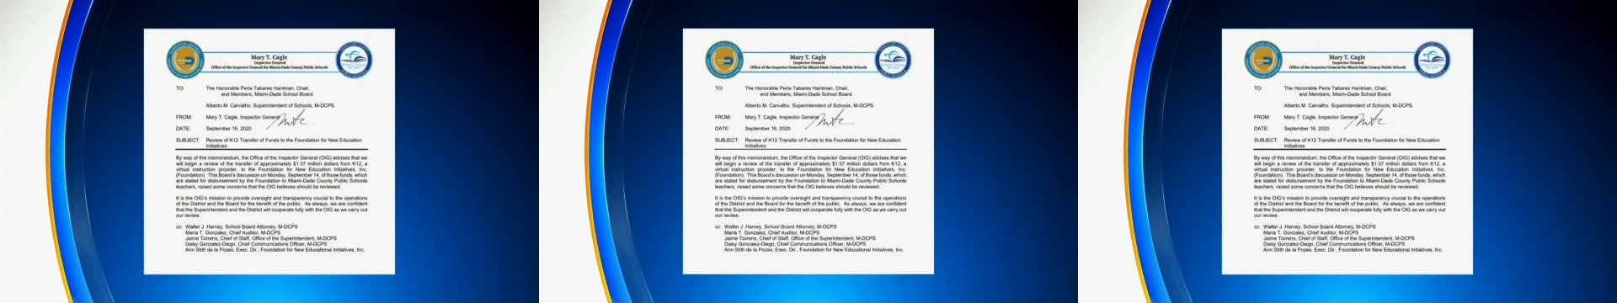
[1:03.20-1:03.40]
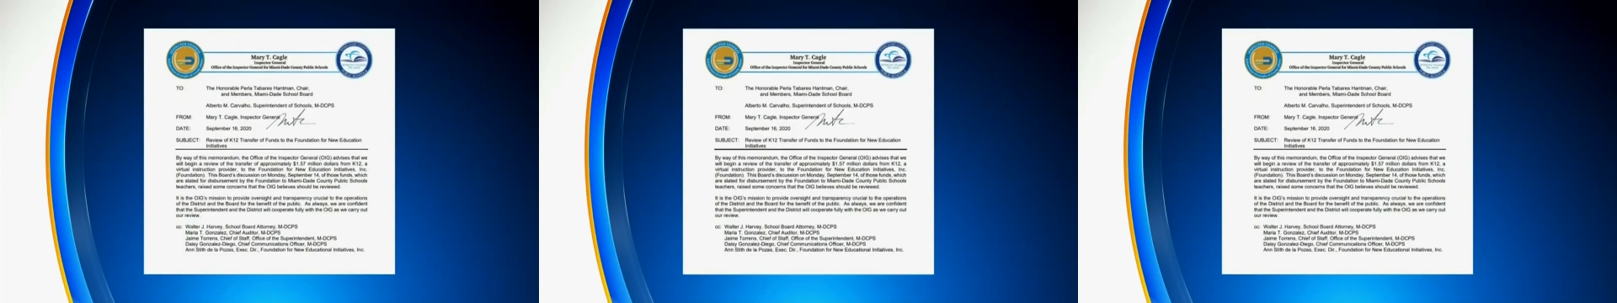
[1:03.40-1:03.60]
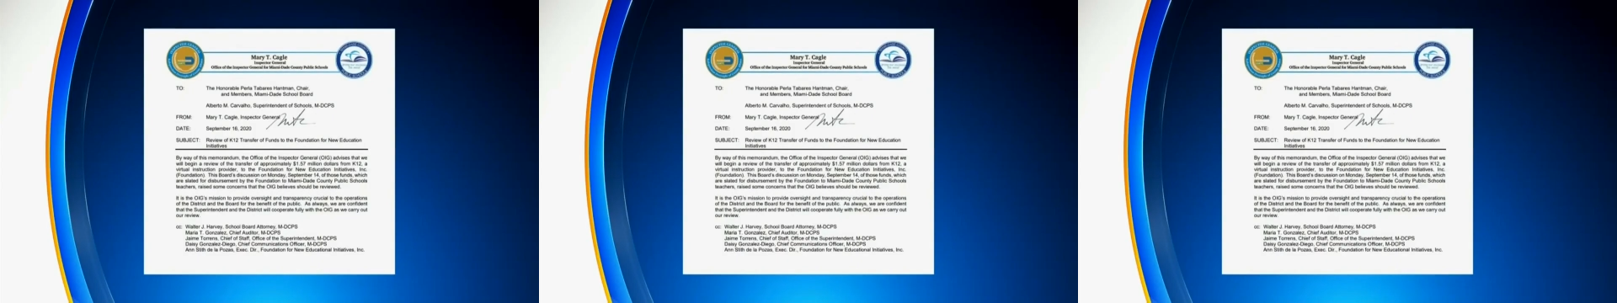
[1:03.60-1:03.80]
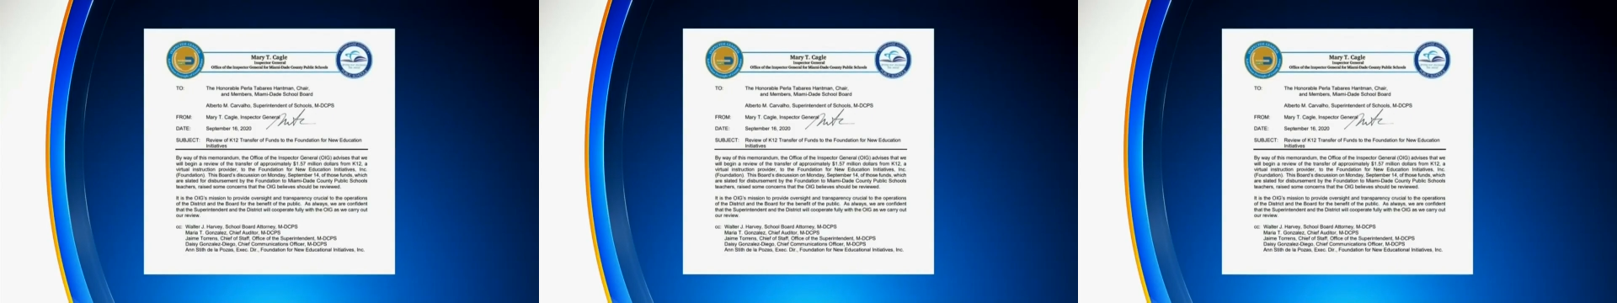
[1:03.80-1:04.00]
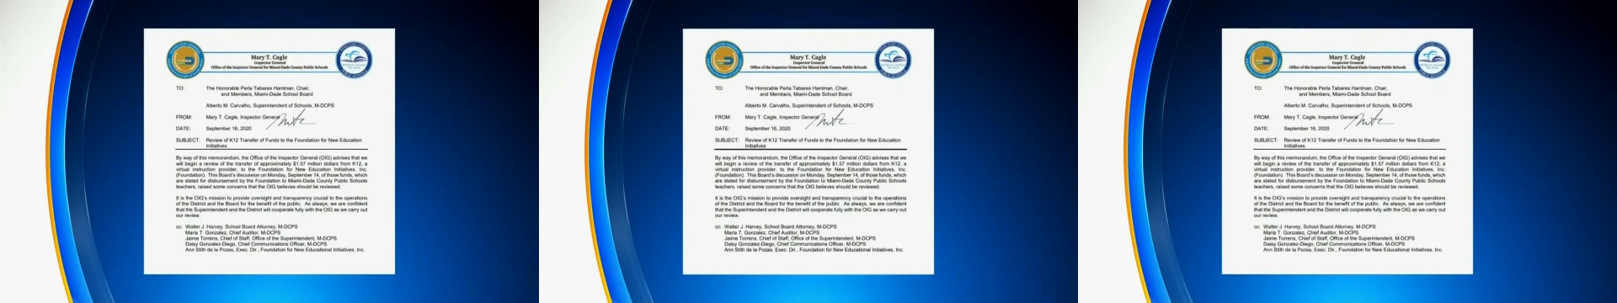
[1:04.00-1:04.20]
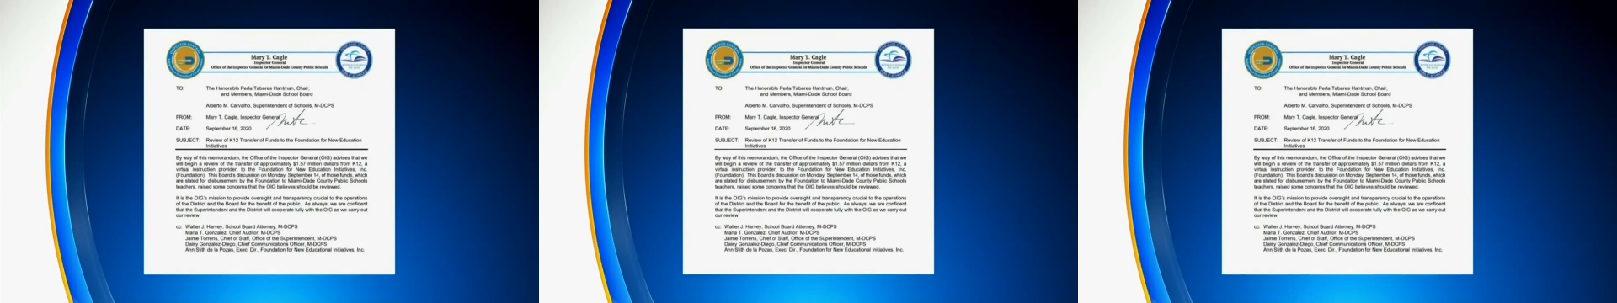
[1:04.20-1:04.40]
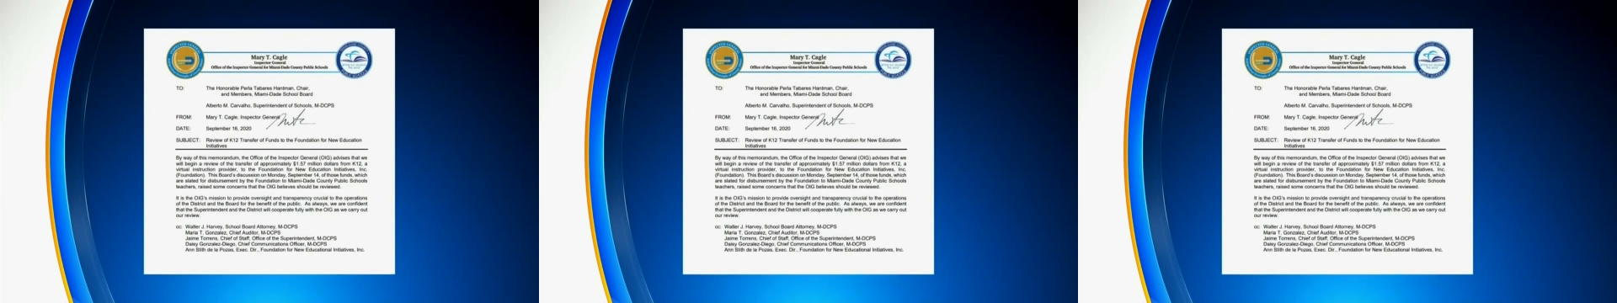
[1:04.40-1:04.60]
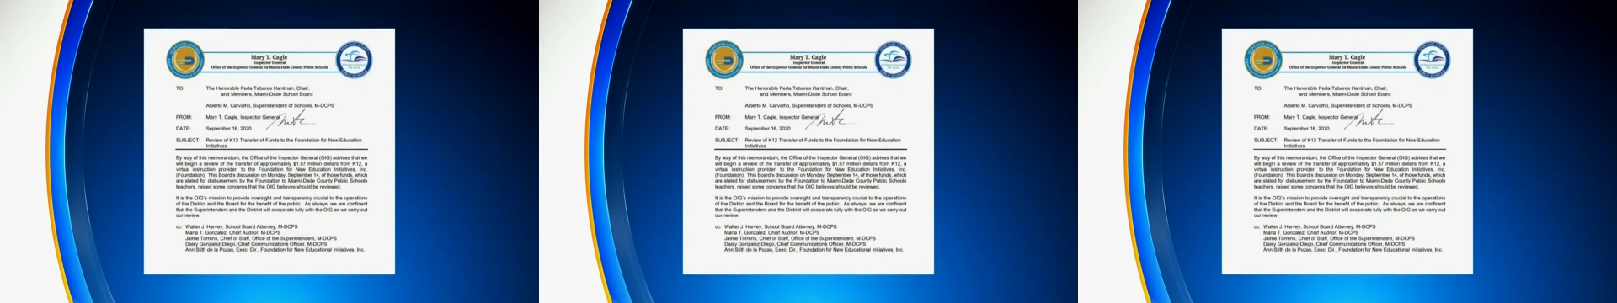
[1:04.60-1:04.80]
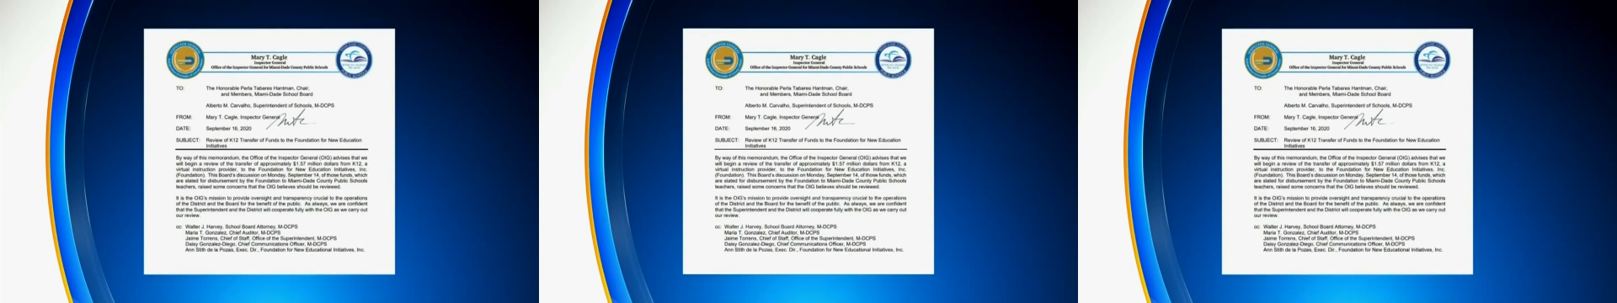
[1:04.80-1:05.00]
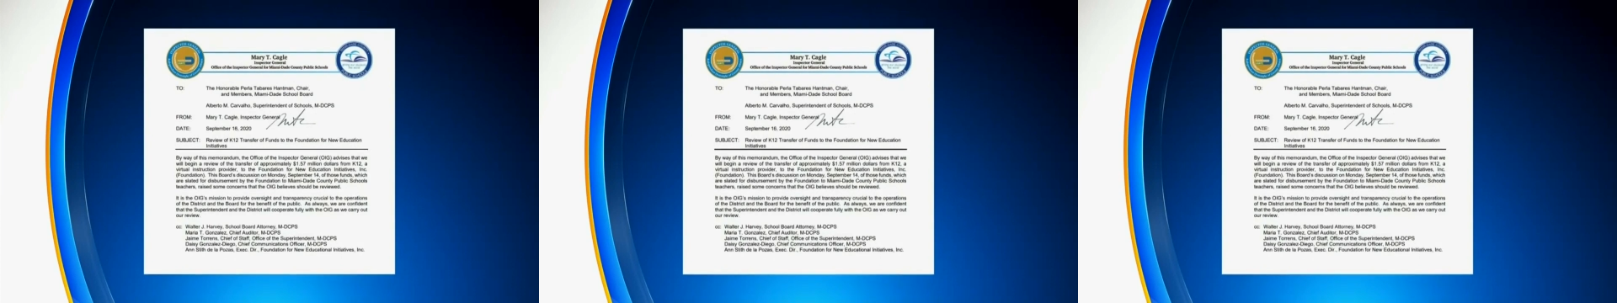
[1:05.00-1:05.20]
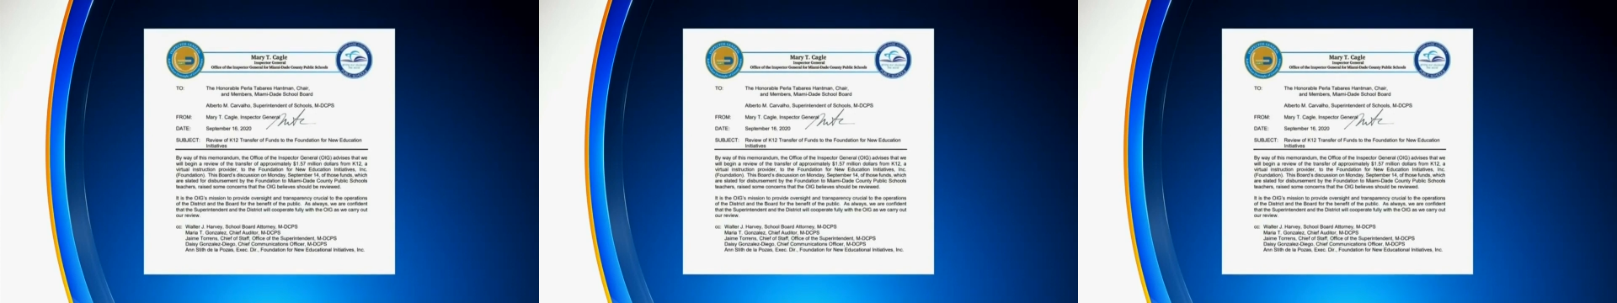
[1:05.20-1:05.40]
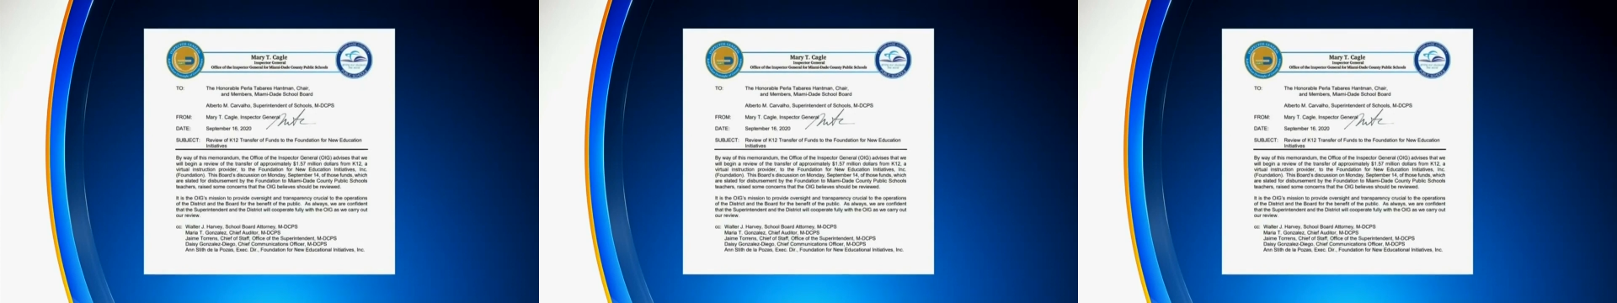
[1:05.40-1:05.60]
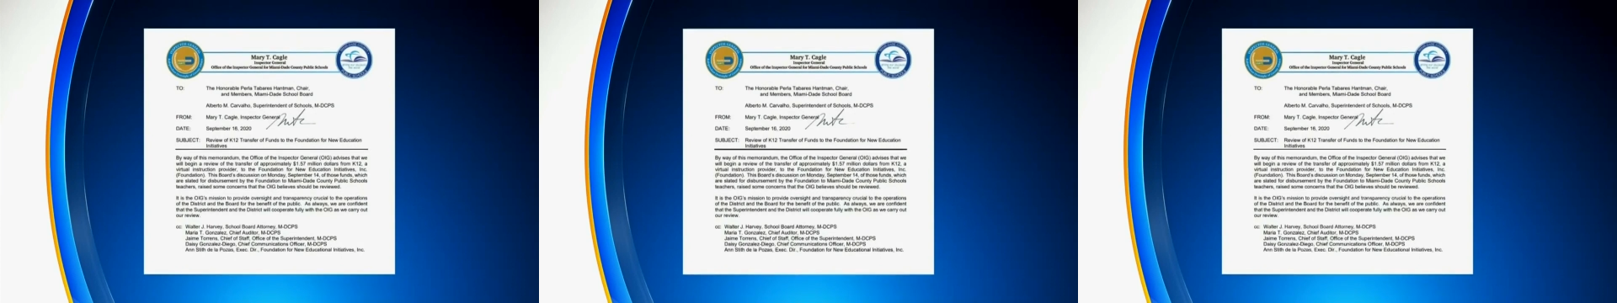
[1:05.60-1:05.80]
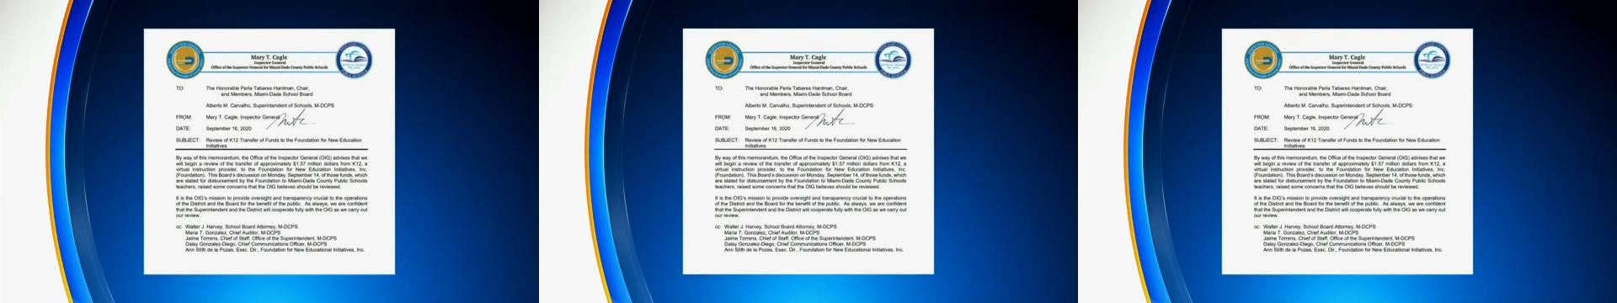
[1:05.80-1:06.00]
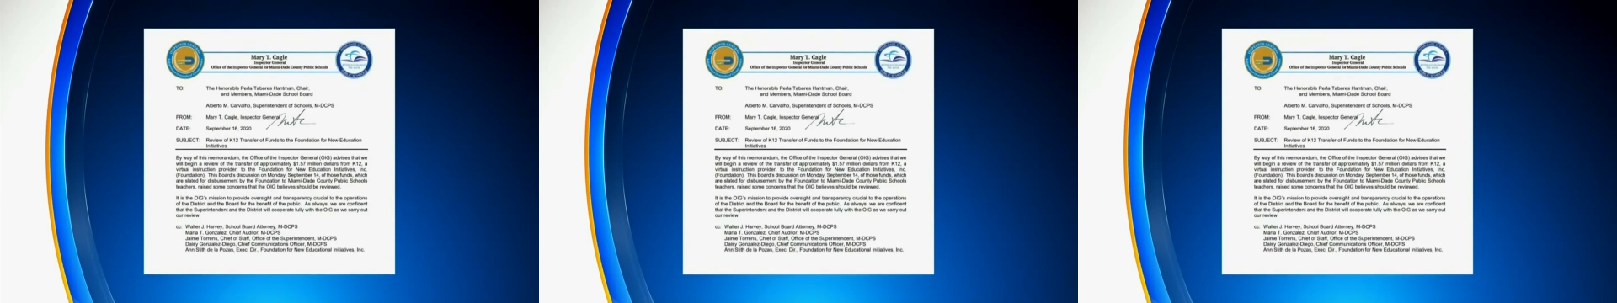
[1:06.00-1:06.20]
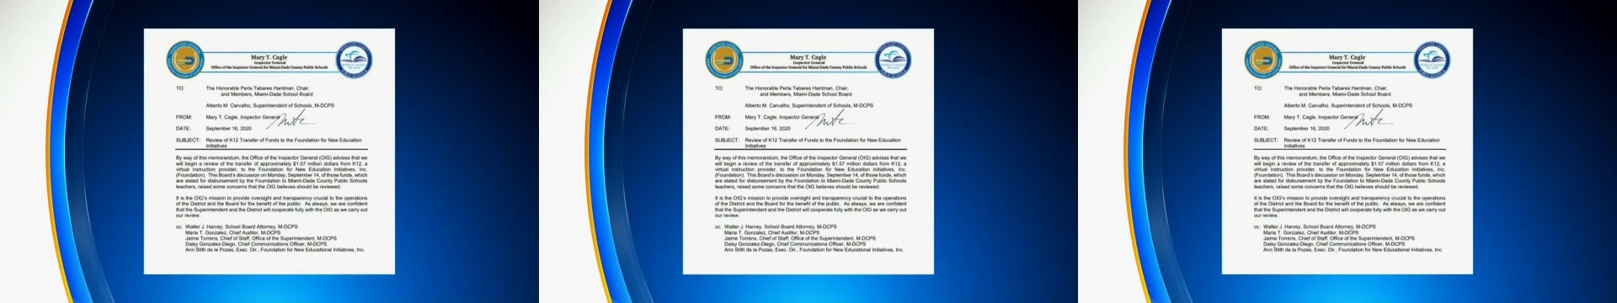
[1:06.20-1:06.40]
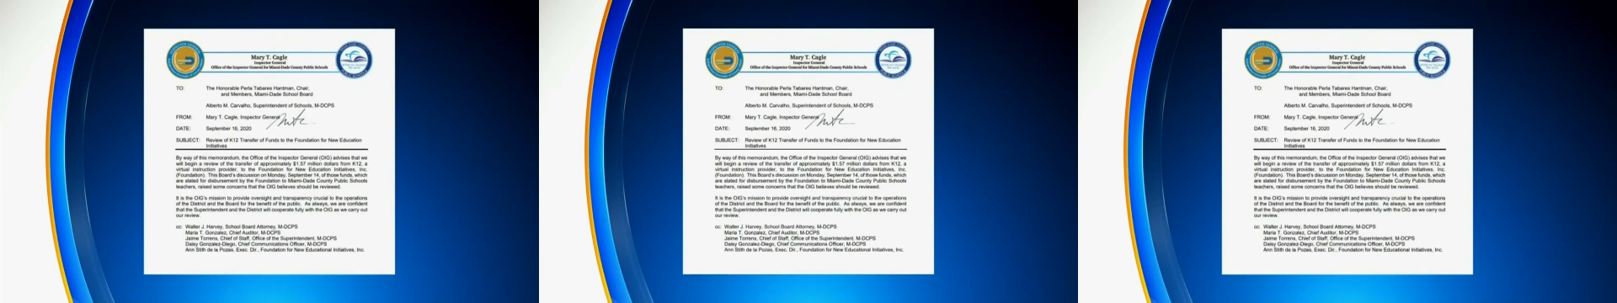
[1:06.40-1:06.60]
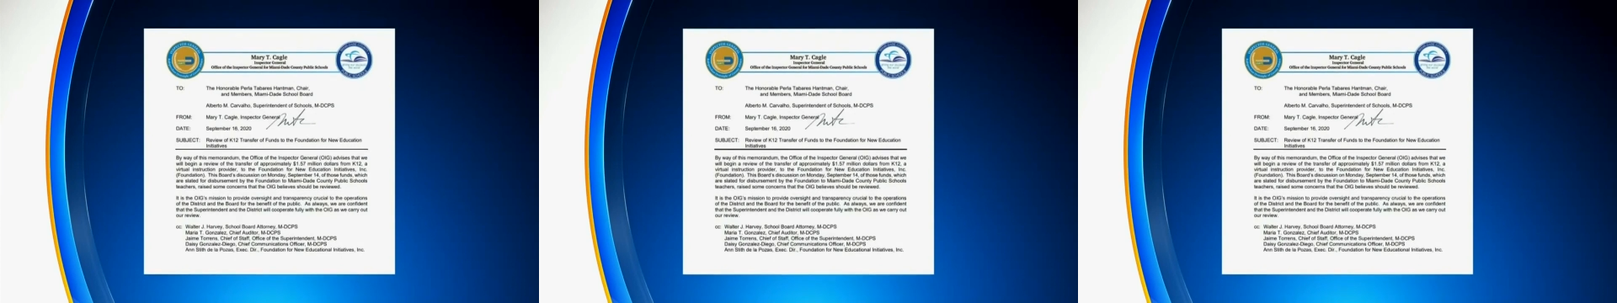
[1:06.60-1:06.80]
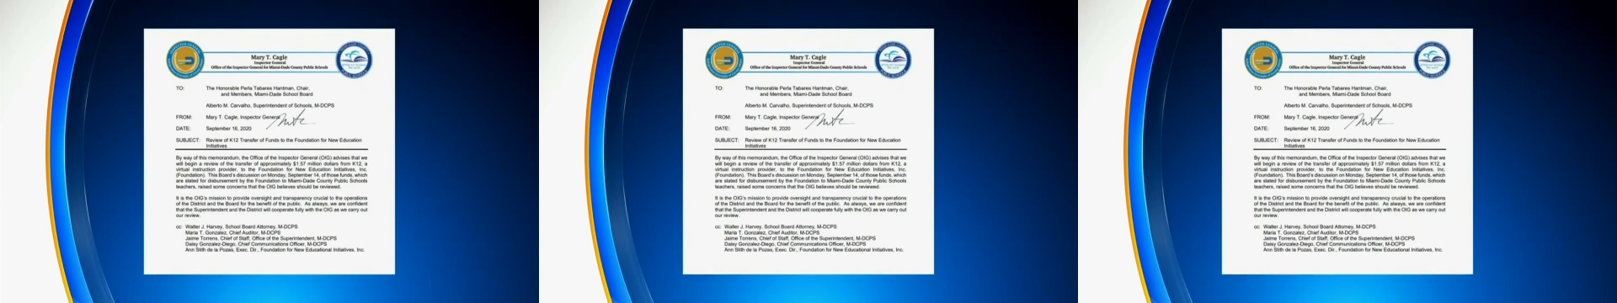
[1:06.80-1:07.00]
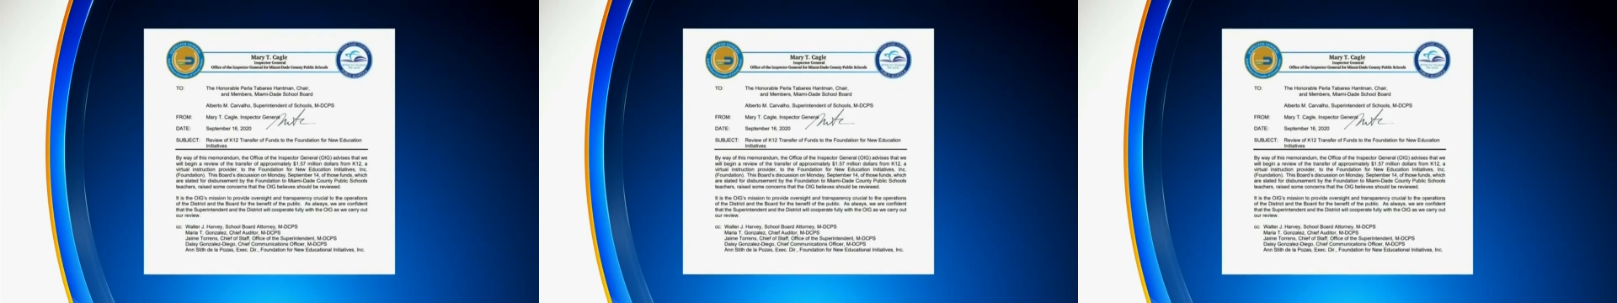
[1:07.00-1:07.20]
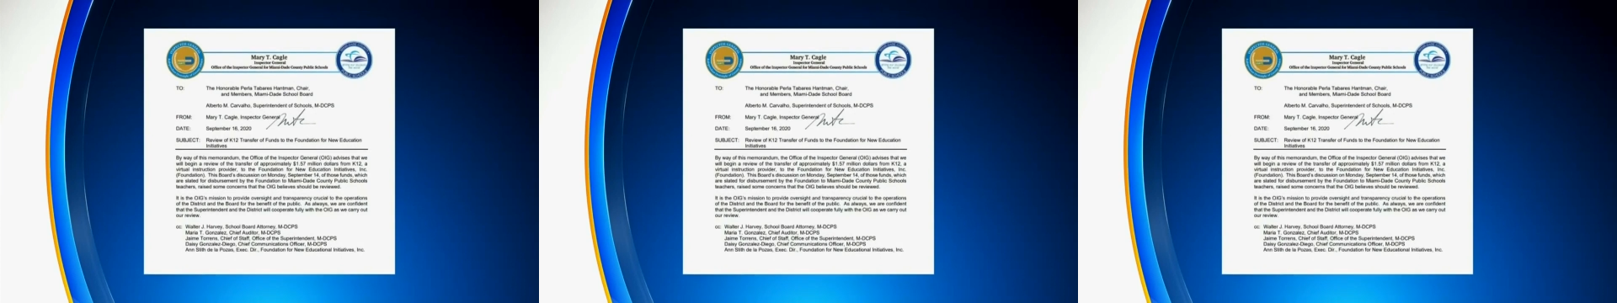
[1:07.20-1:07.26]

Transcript: [unreadable: no face in view]